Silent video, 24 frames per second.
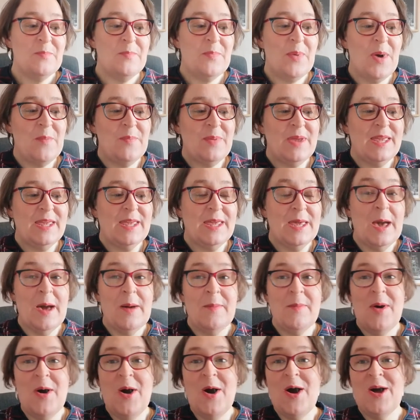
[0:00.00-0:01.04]
Bobby,
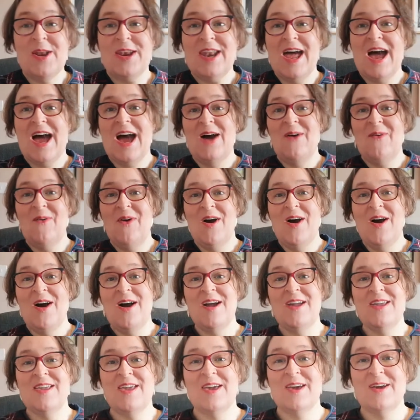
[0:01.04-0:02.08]
come on, how are you?